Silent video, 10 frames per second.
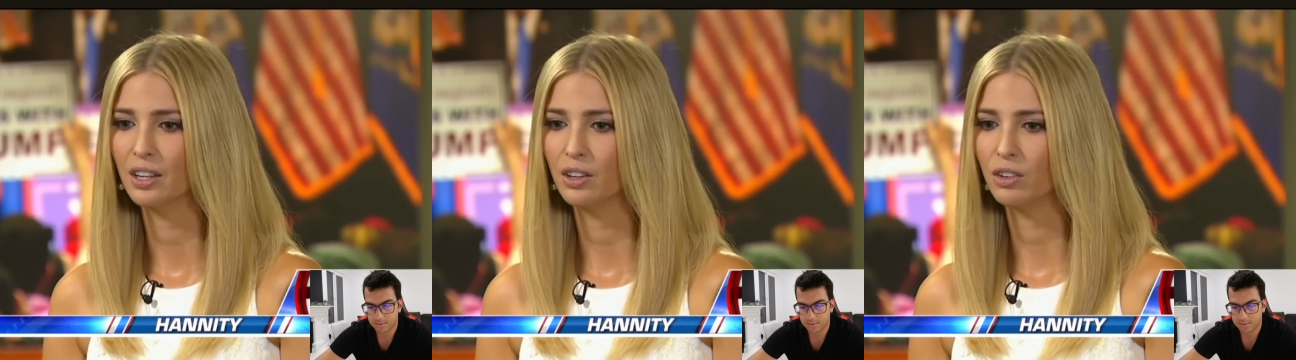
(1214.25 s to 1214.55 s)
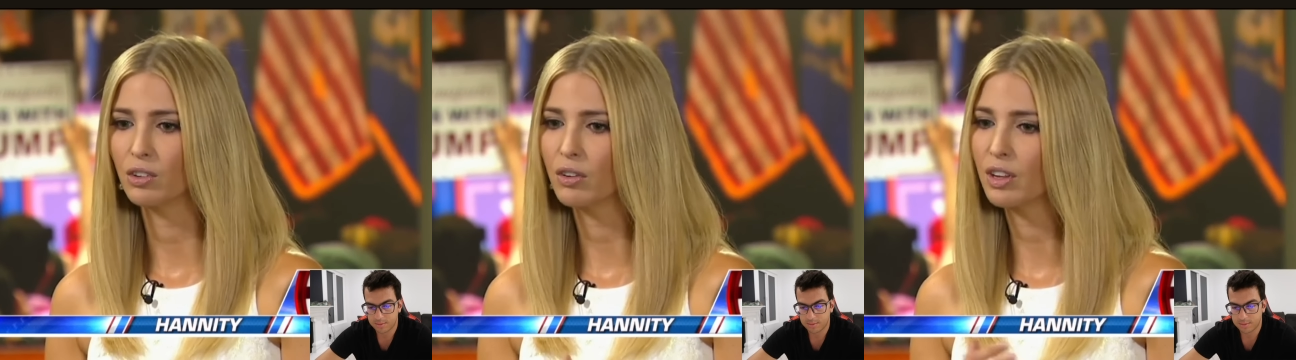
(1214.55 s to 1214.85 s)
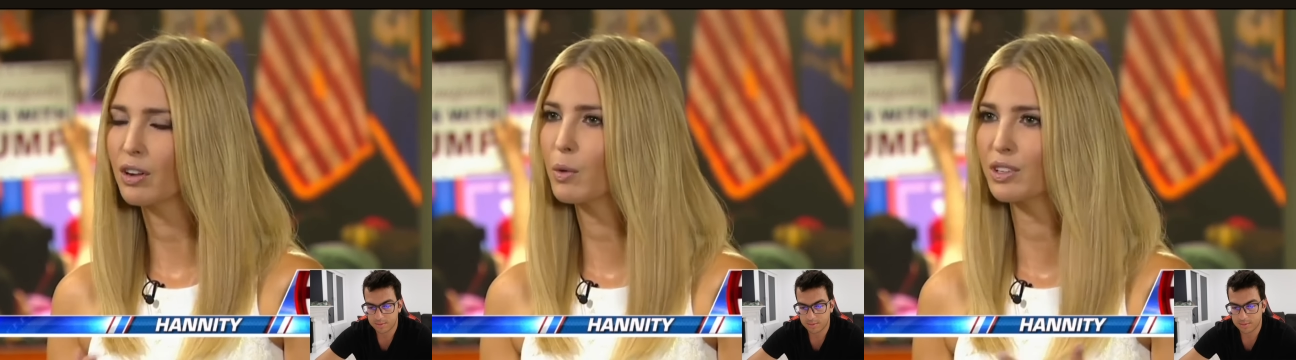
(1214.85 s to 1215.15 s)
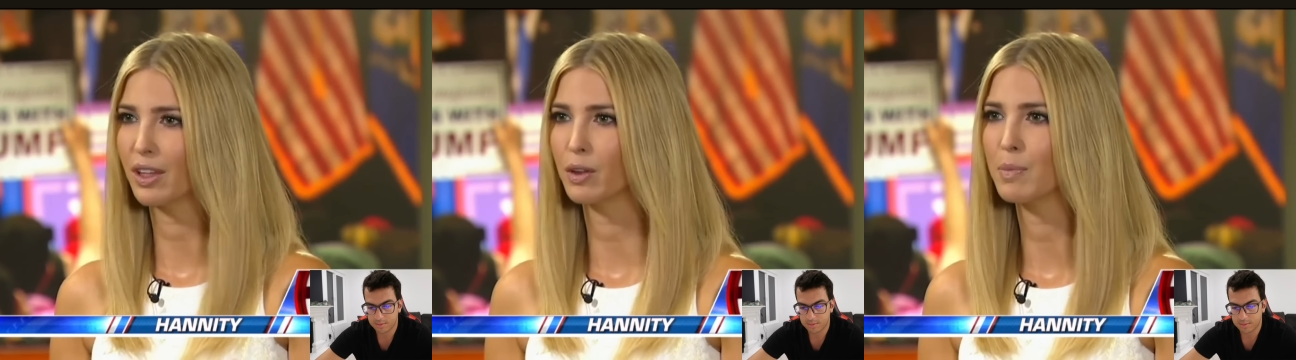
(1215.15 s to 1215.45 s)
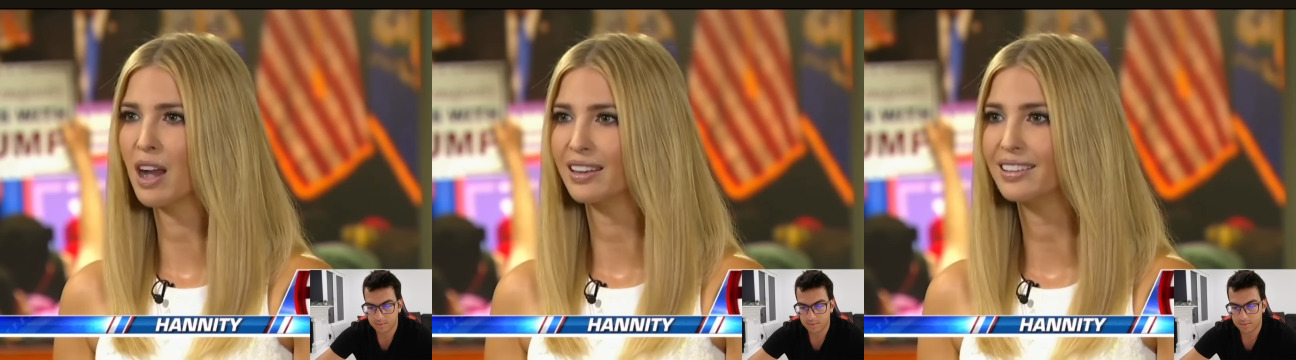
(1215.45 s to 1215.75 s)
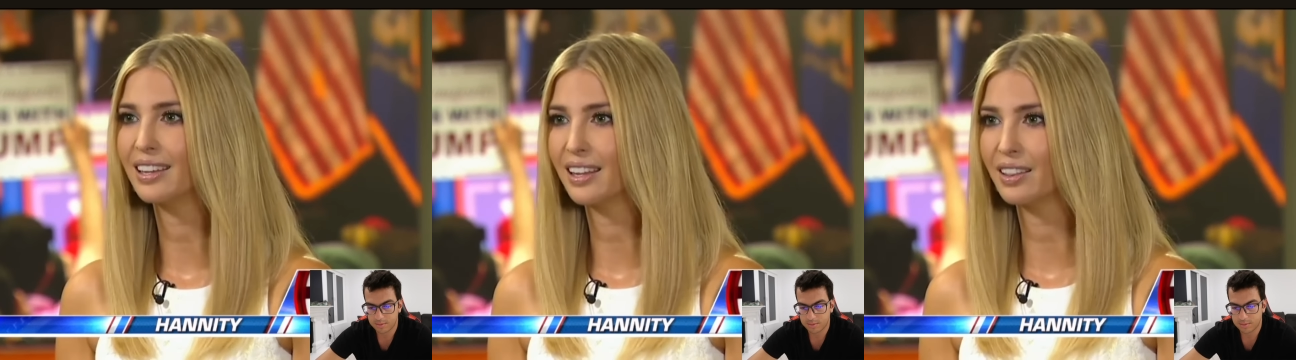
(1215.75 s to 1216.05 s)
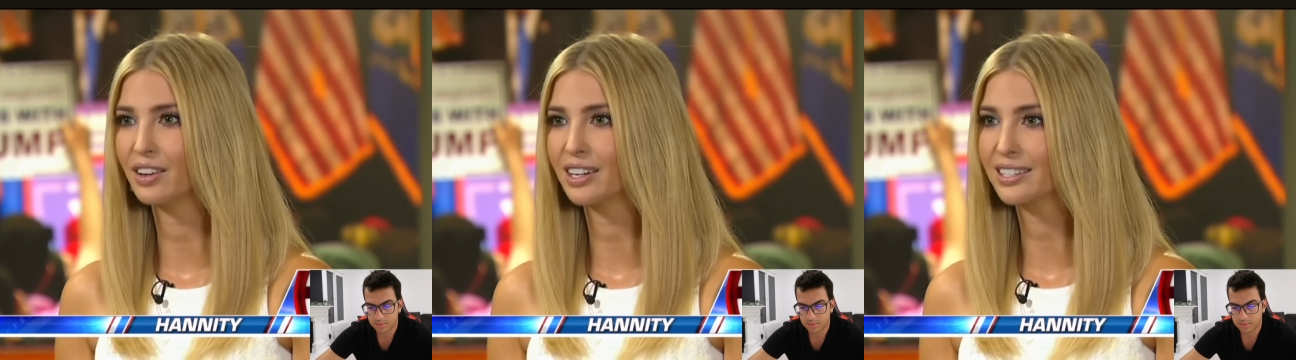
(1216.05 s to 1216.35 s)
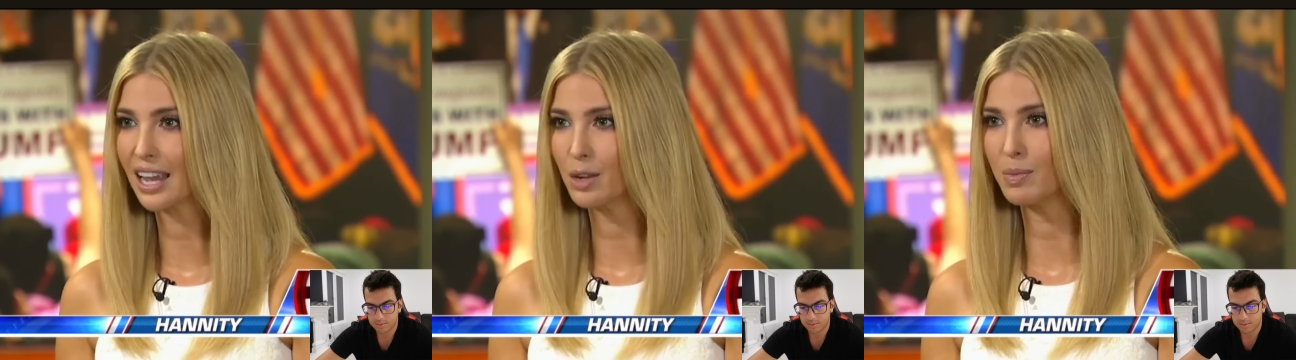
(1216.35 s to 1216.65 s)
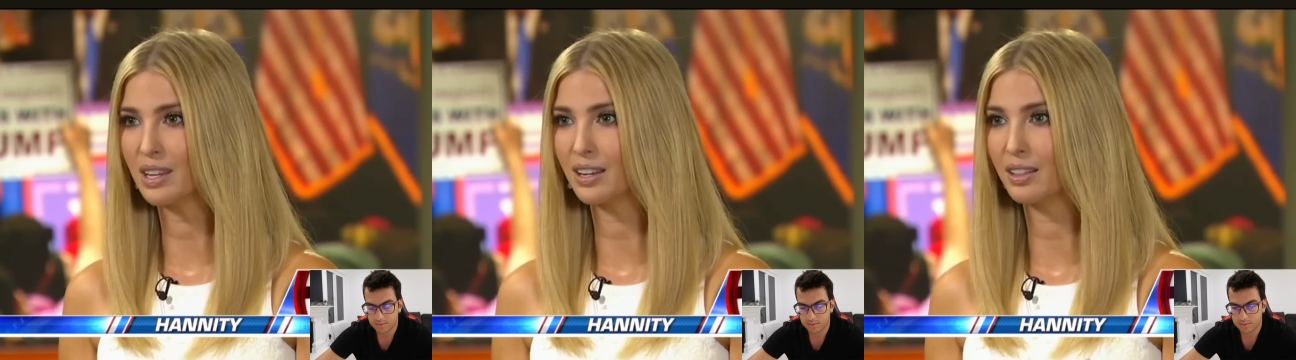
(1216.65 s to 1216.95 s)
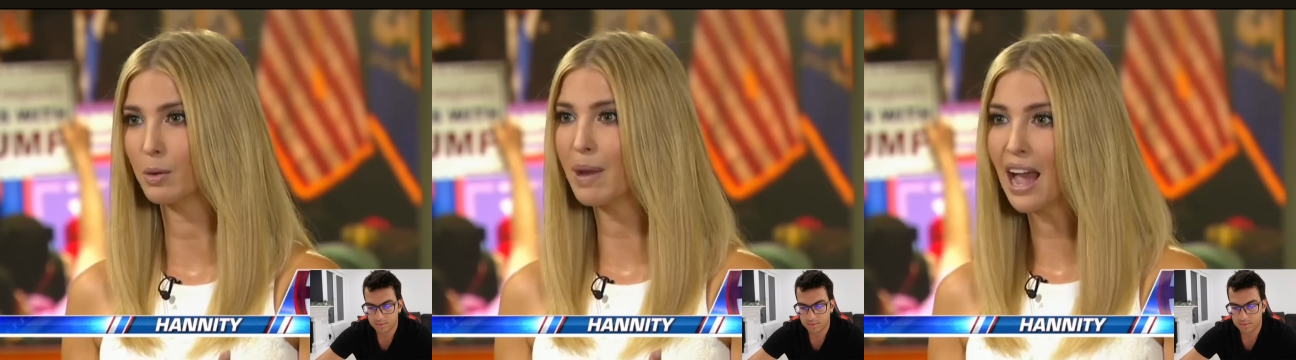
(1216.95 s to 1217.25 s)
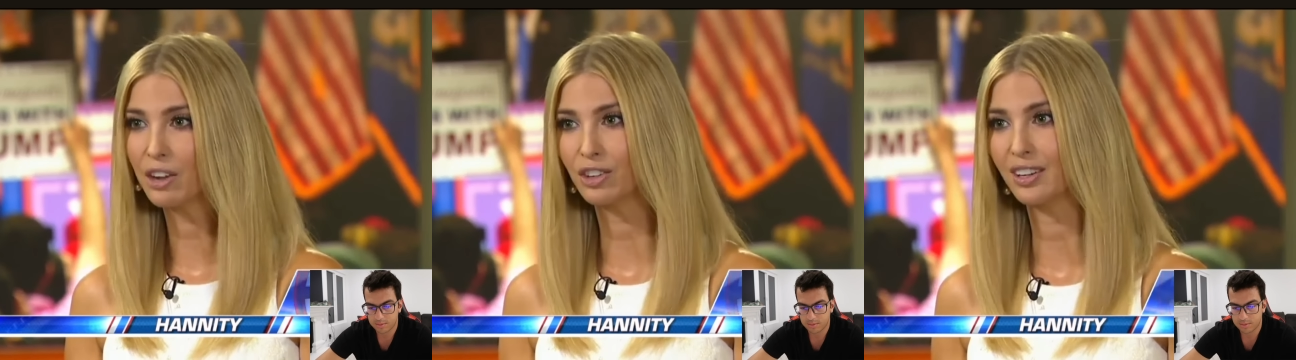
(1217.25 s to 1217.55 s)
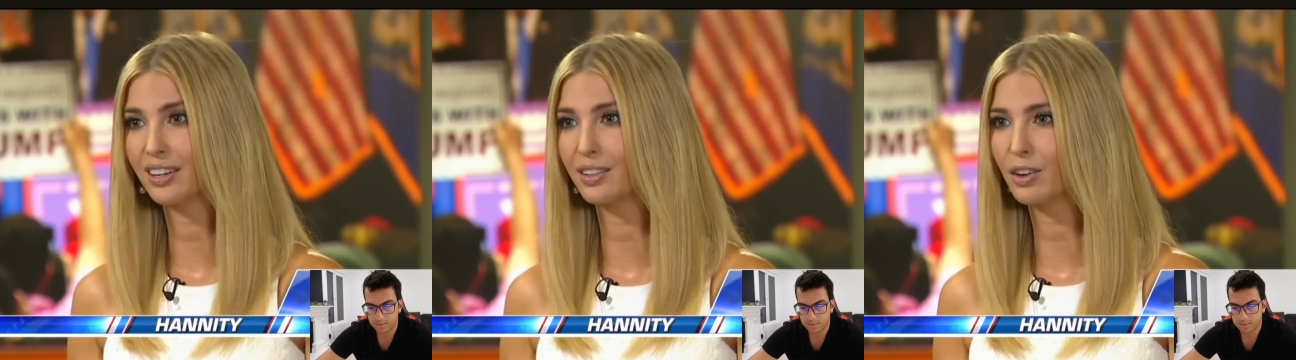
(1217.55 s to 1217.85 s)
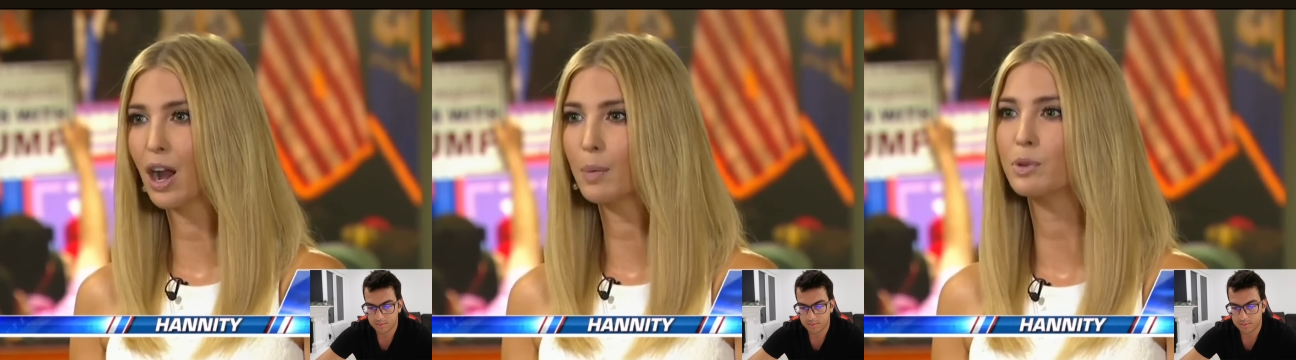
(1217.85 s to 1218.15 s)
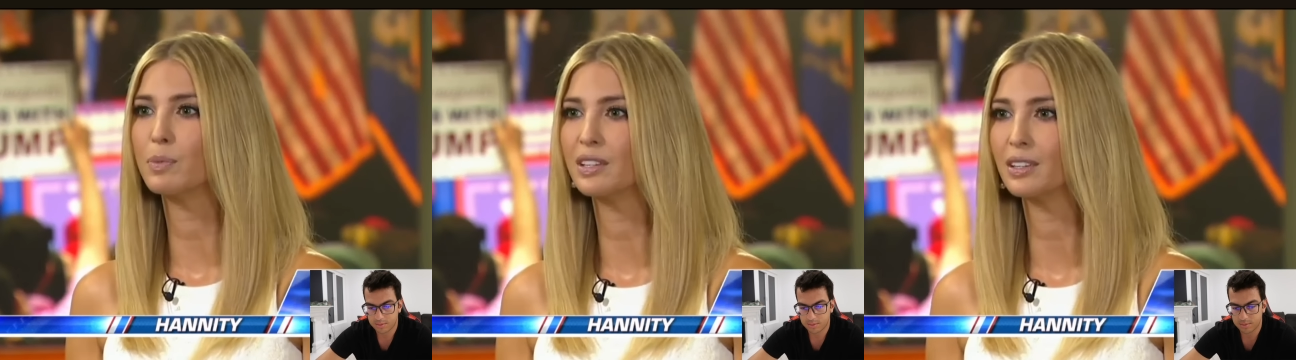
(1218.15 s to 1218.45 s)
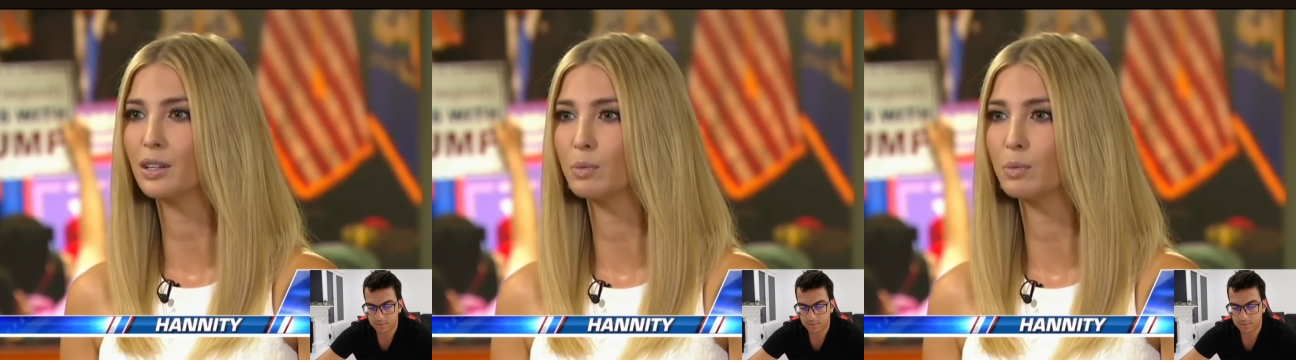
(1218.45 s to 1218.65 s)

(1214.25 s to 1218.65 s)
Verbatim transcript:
Speaker 1: sort of hearing what's on their mind, seeing their excitement and their passion and their optimism. We